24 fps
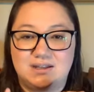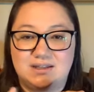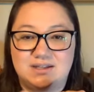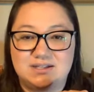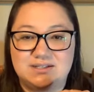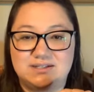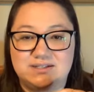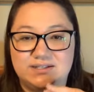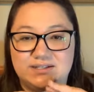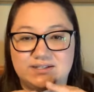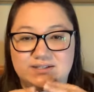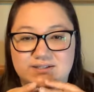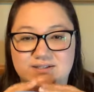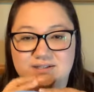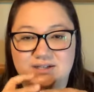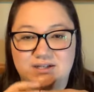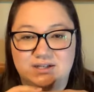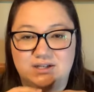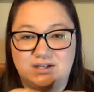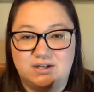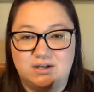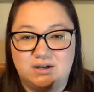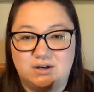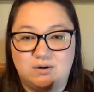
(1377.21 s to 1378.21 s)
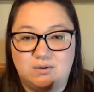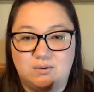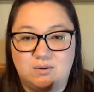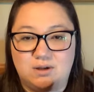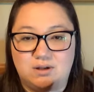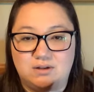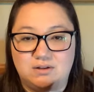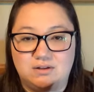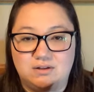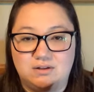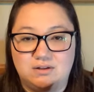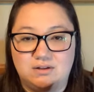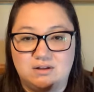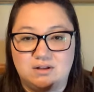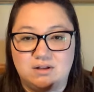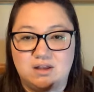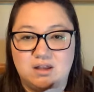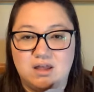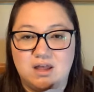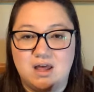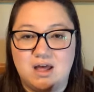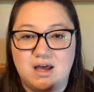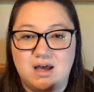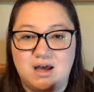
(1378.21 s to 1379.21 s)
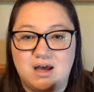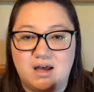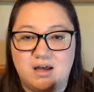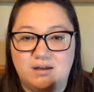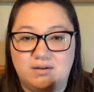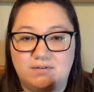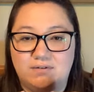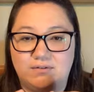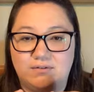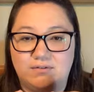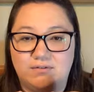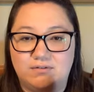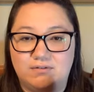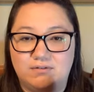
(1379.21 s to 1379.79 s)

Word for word: this is gonna go a lot